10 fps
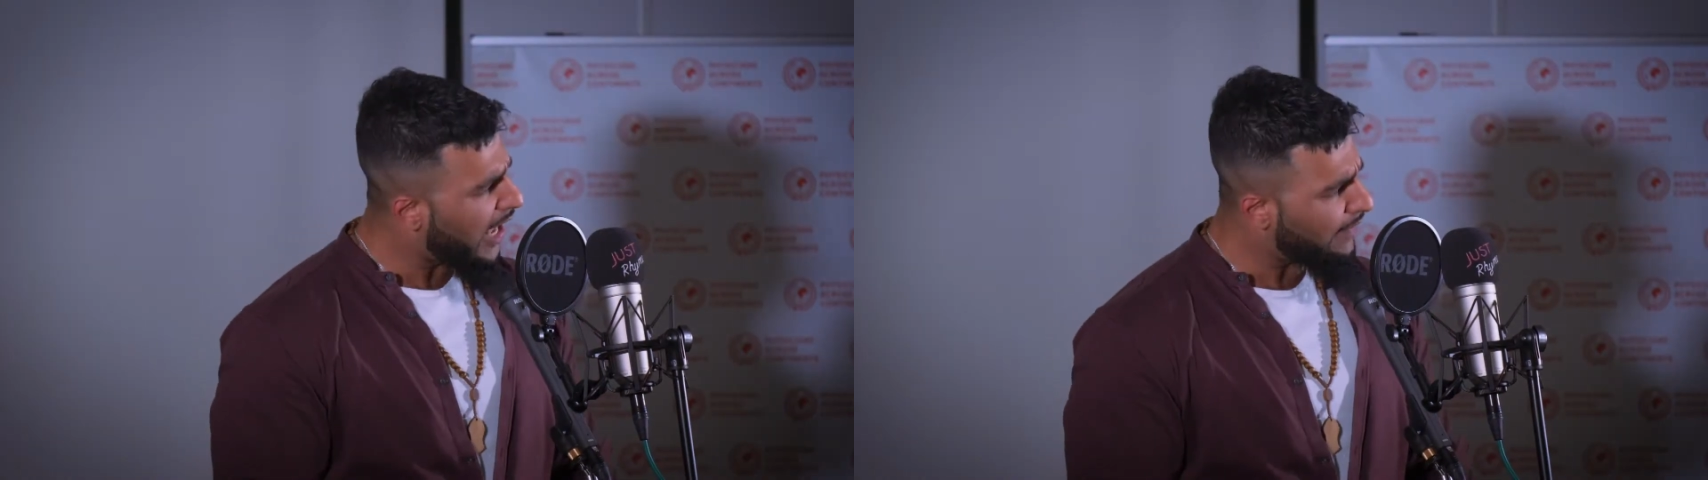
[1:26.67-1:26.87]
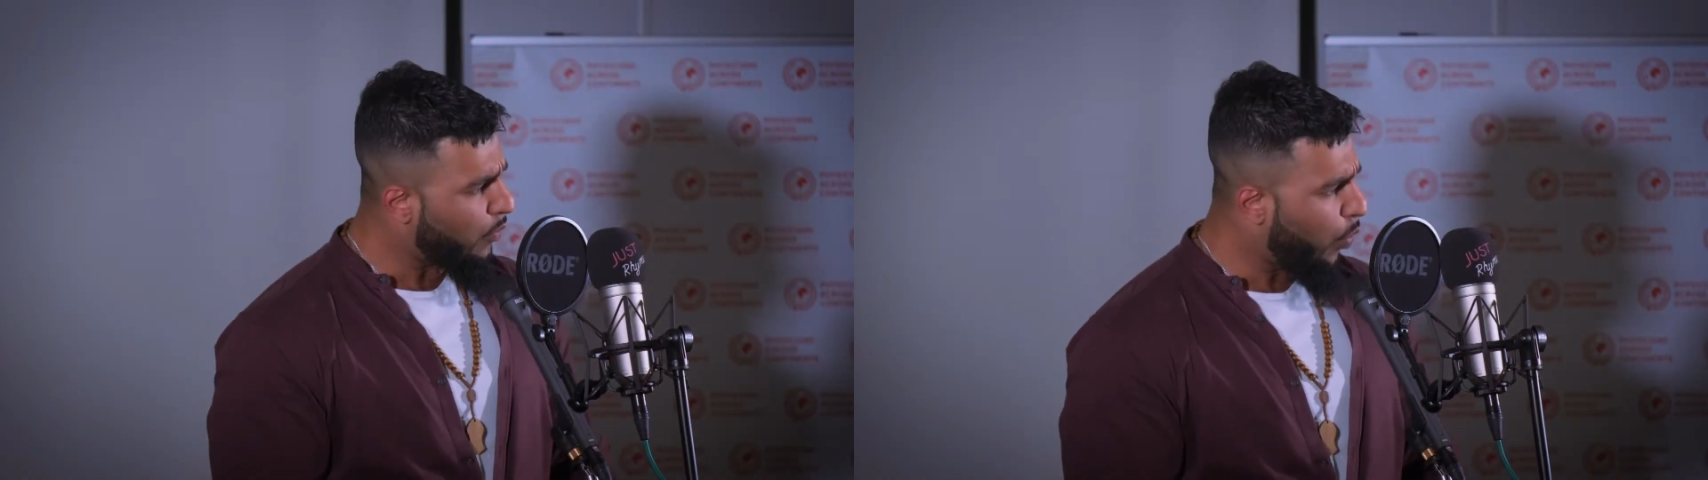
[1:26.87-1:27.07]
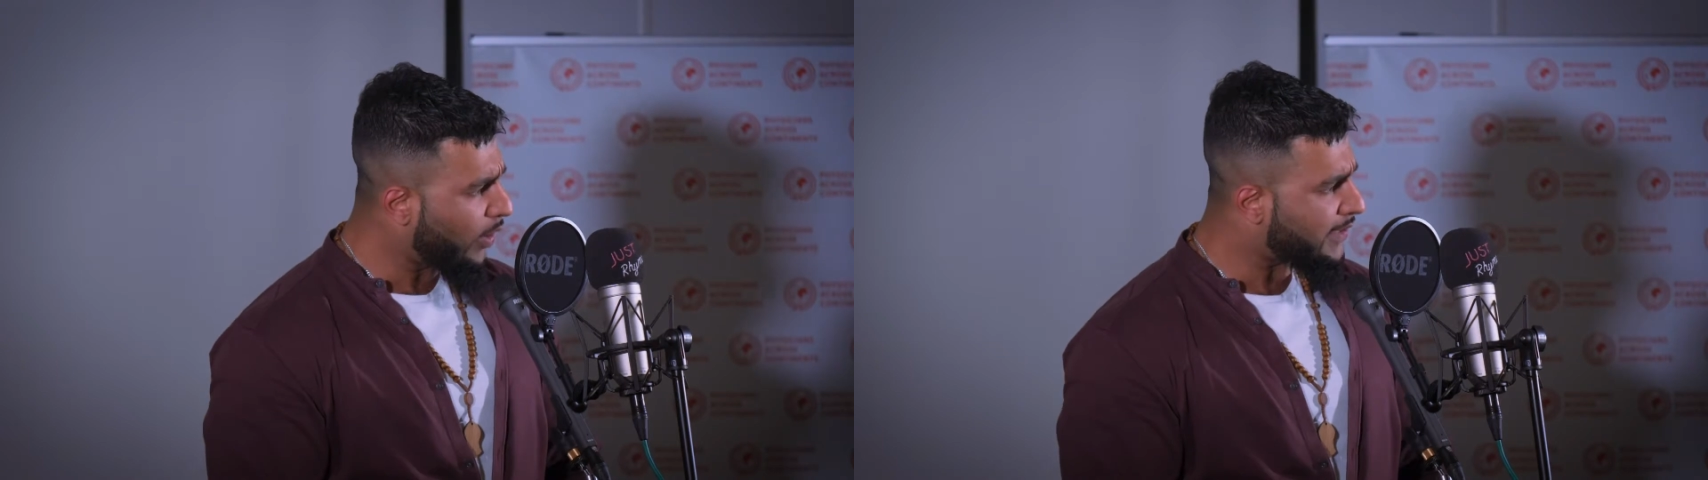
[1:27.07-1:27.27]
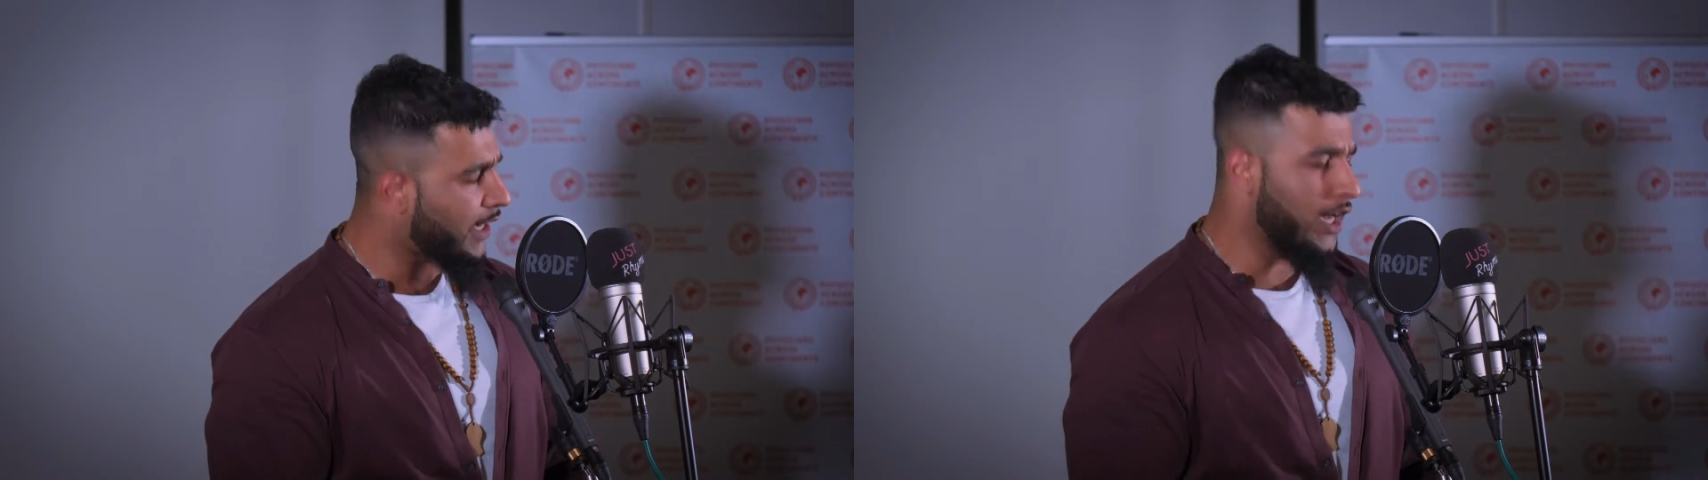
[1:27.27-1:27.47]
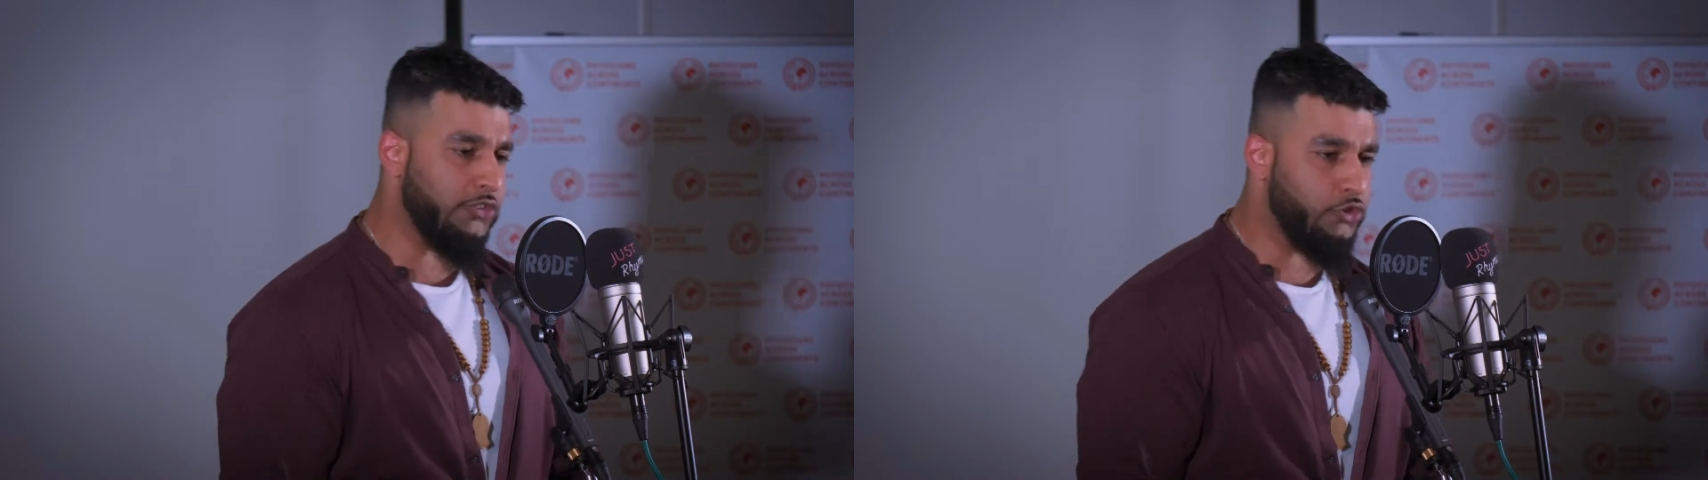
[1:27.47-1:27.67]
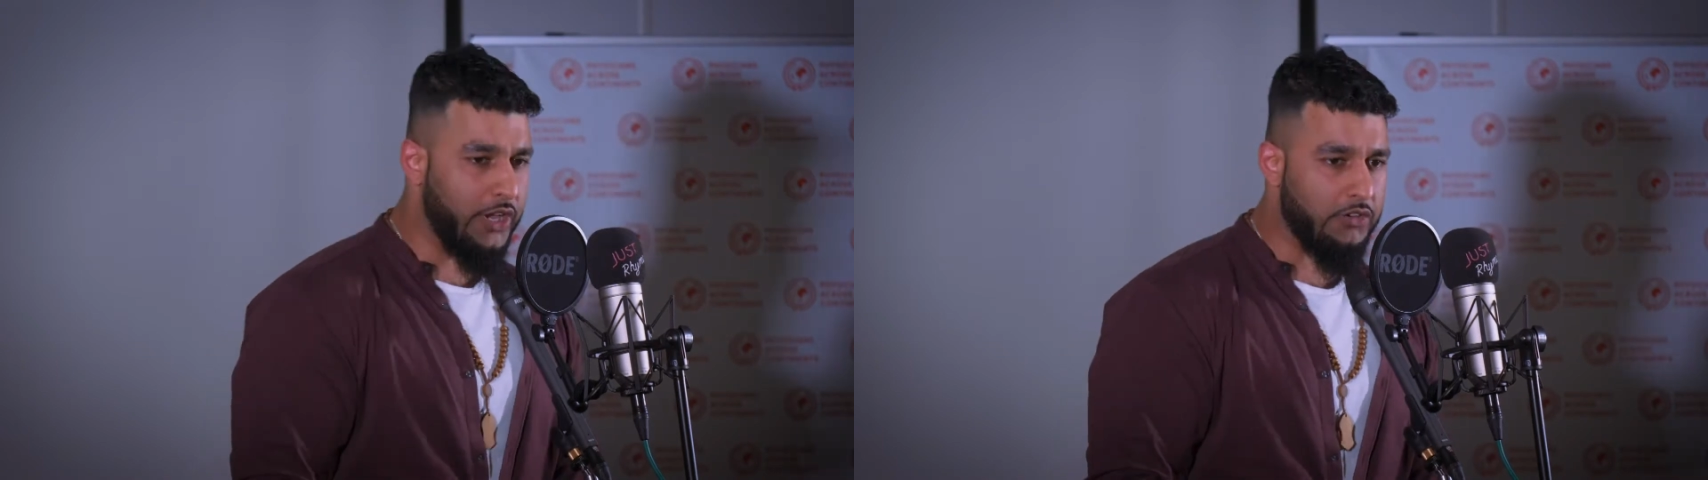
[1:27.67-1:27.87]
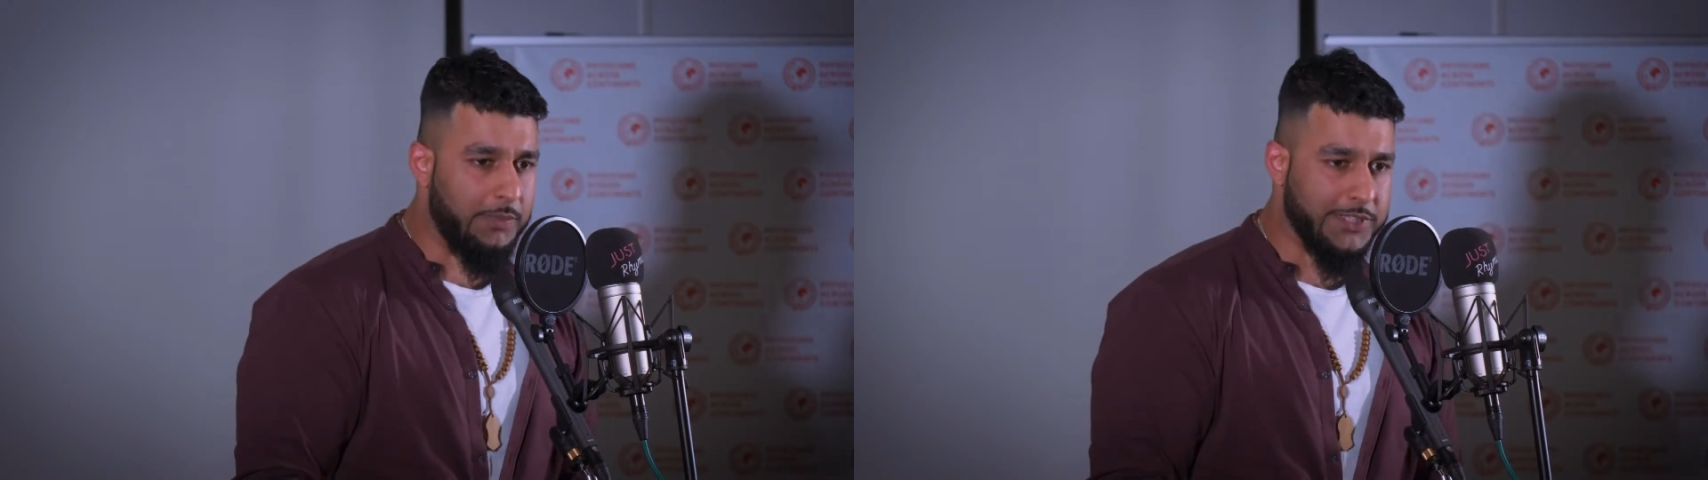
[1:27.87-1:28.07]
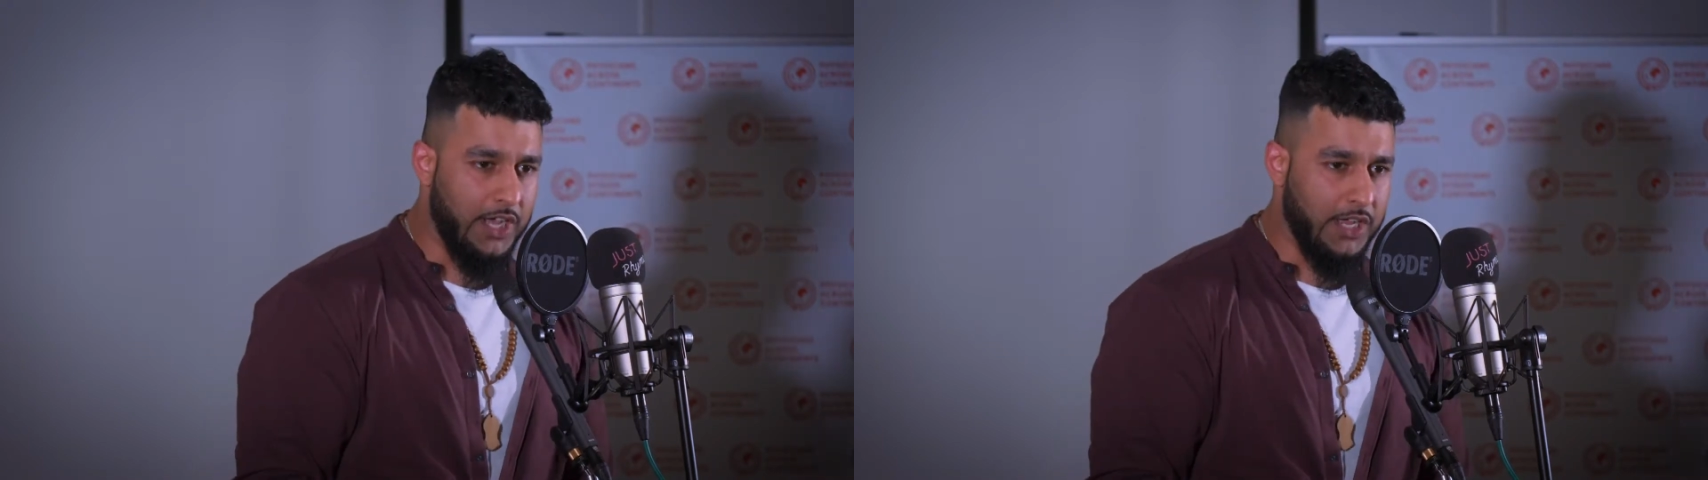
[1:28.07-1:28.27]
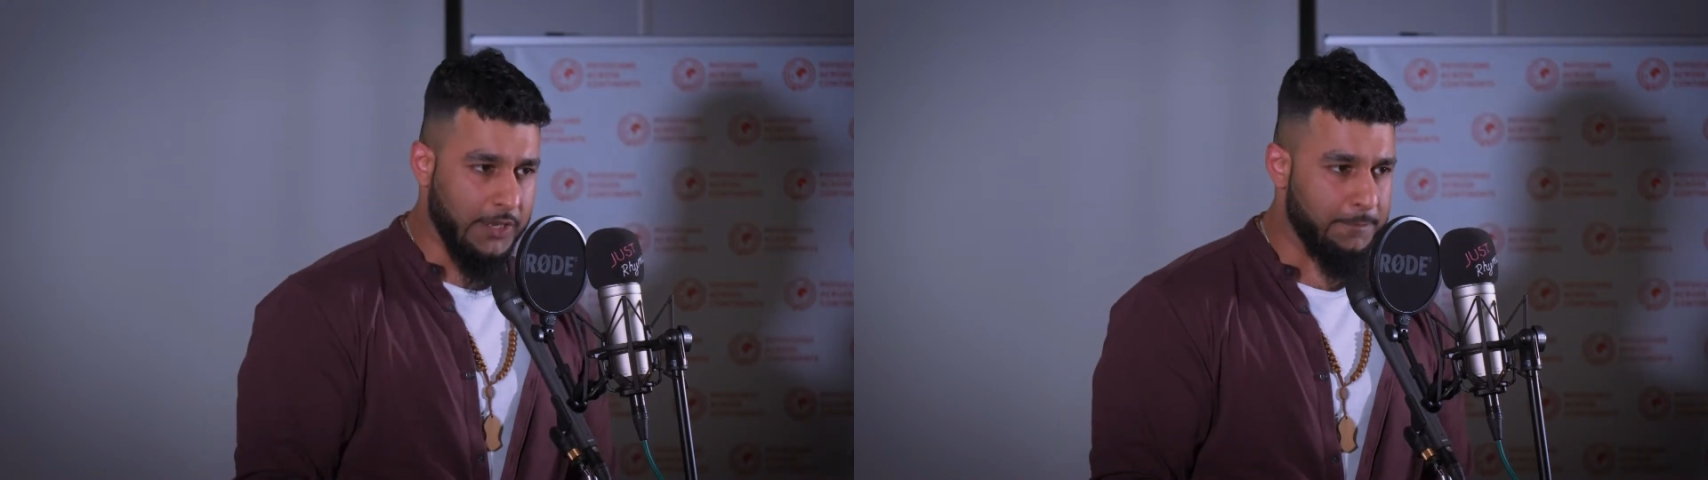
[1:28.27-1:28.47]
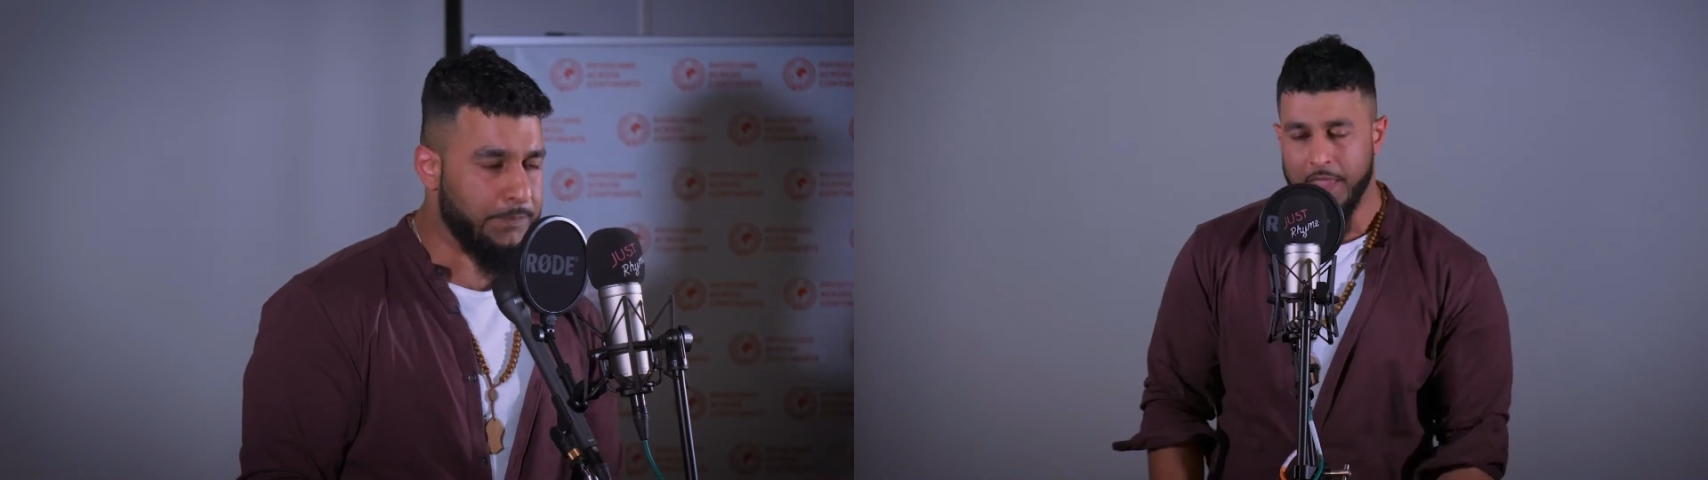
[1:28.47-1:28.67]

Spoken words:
even water during Ramadan.